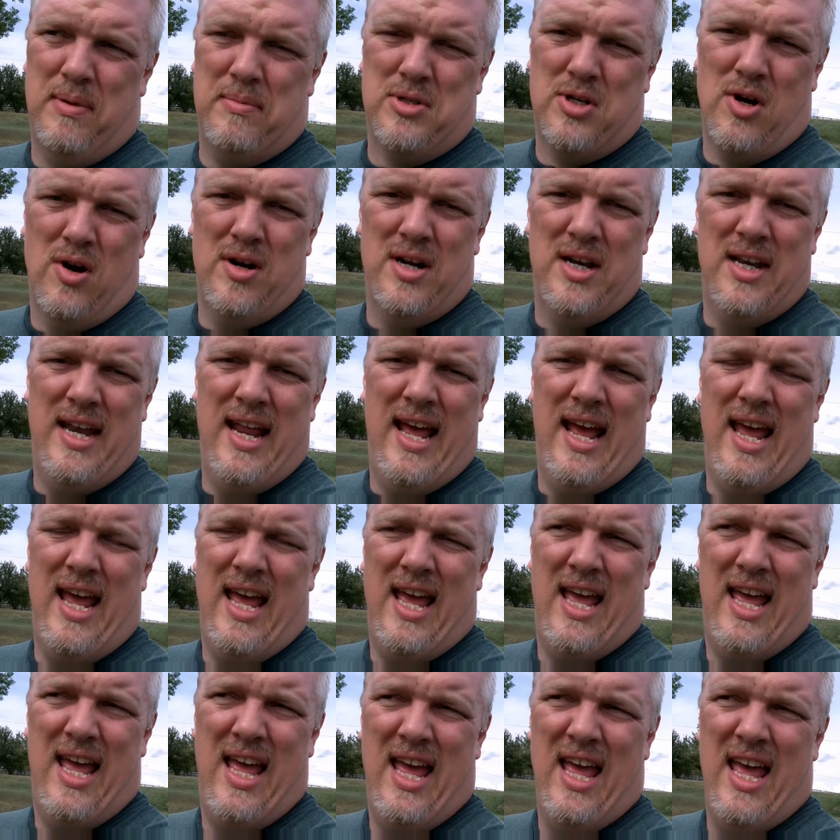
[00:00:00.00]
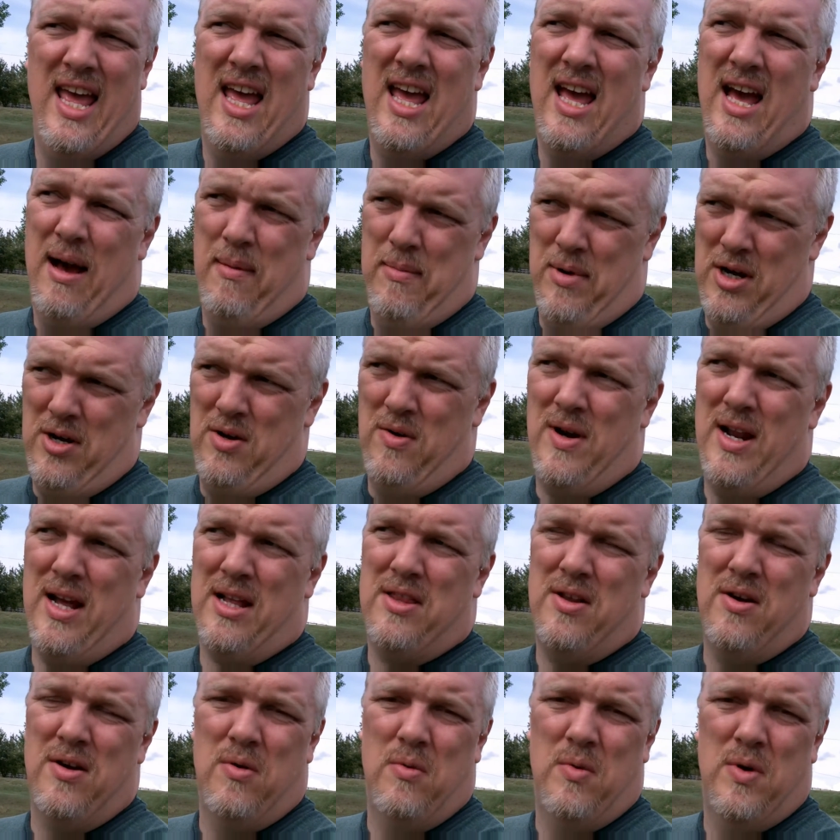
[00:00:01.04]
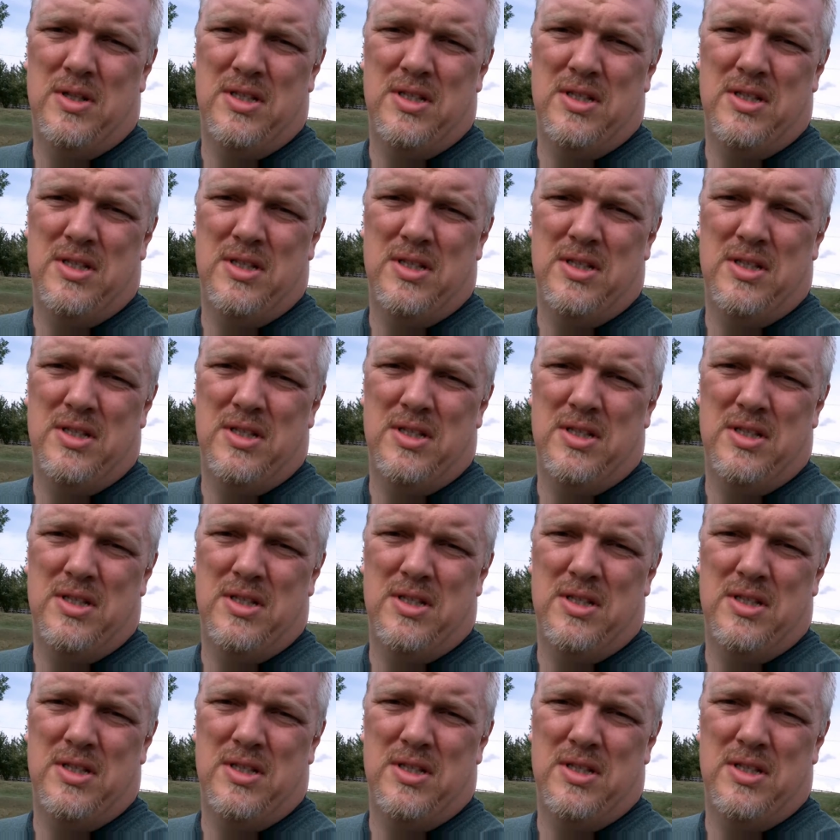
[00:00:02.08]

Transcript: I'm starting today. I'm going to do it out there in the